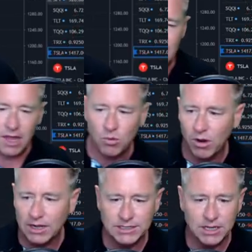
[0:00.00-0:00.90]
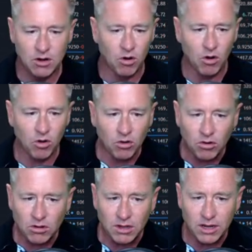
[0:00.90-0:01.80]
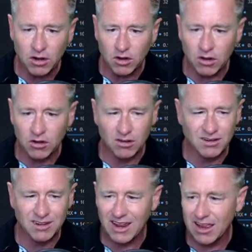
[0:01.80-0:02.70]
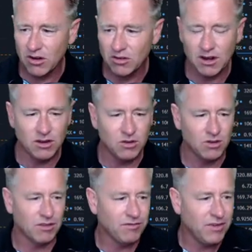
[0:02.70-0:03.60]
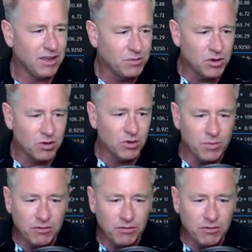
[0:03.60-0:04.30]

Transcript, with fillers: And like what I said earlier, or did I, or did I do it in the Facebook group?